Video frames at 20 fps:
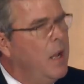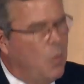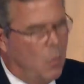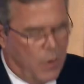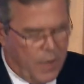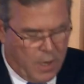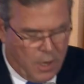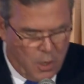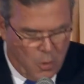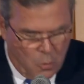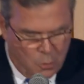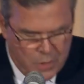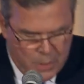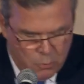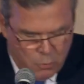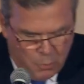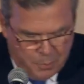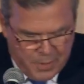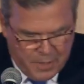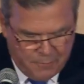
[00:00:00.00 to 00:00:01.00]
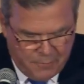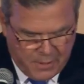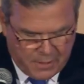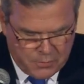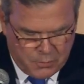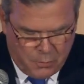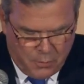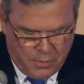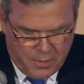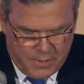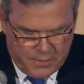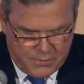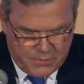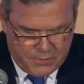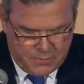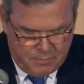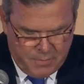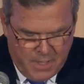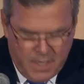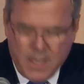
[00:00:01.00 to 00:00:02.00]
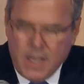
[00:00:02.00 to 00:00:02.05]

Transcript: where we will be victorious.